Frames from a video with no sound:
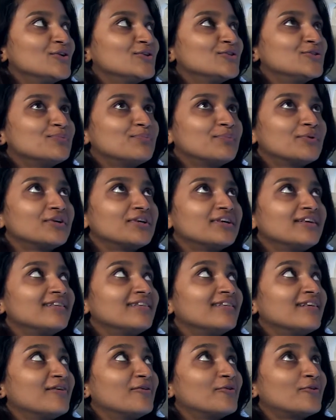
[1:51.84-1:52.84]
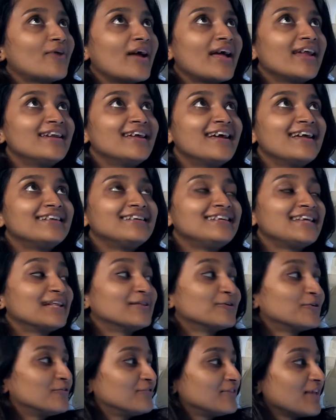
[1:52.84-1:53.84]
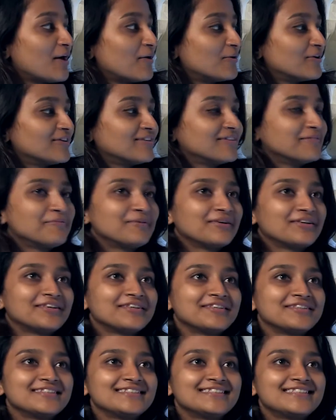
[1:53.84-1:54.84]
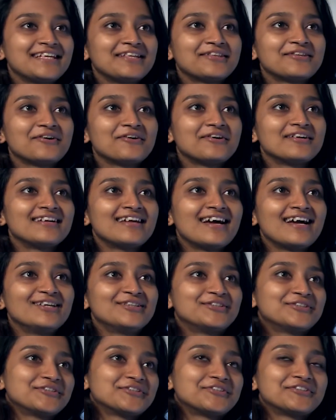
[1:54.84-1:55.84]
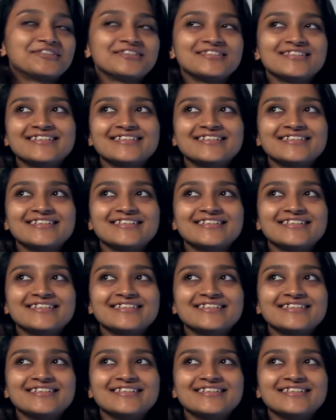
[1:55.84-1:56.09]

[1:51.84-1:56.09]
to put in a red and yellow flower because they thought I should